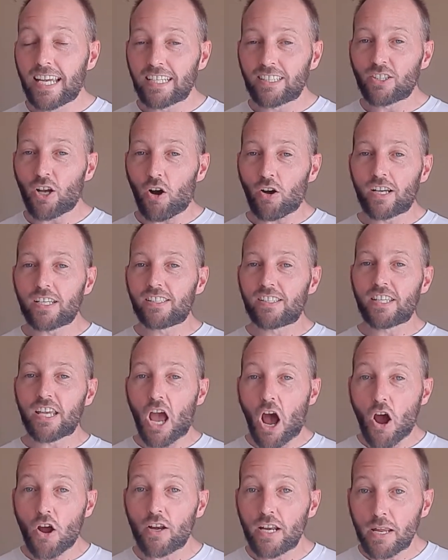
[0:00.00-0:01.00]
TikTok is
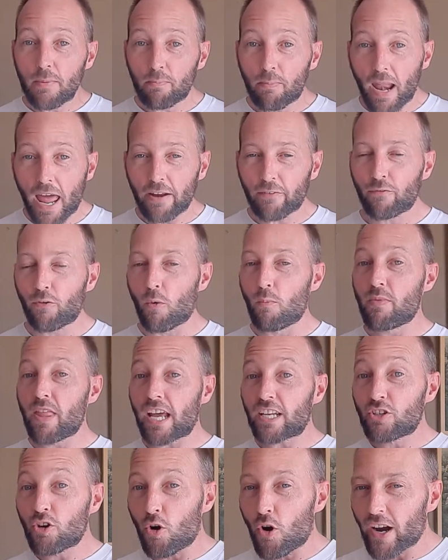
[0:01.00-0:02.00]
the only platform
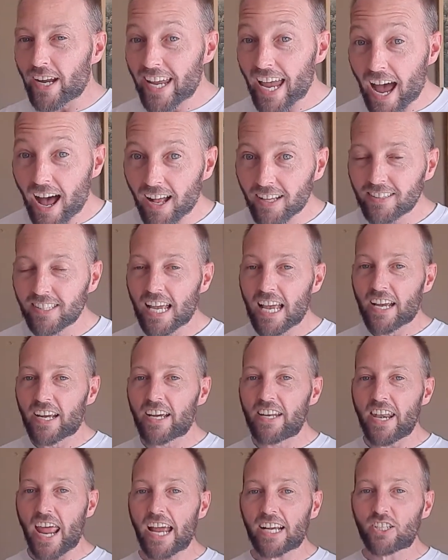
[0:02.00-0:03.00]
that your account
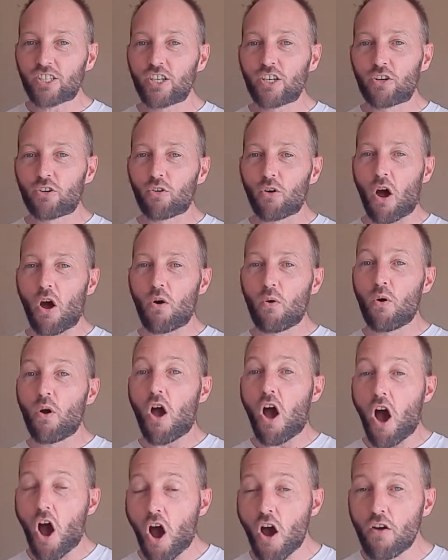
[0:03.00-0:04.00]
can actually
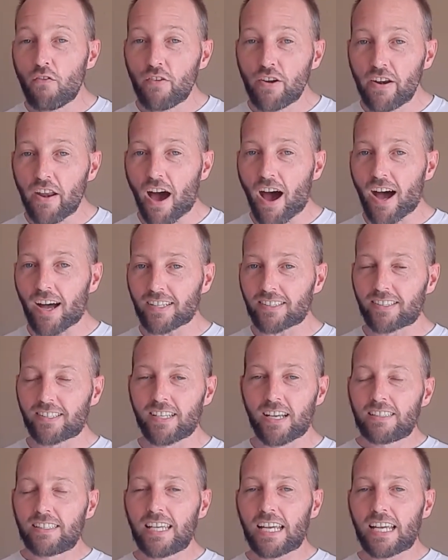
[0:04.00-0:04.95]
grow overnight.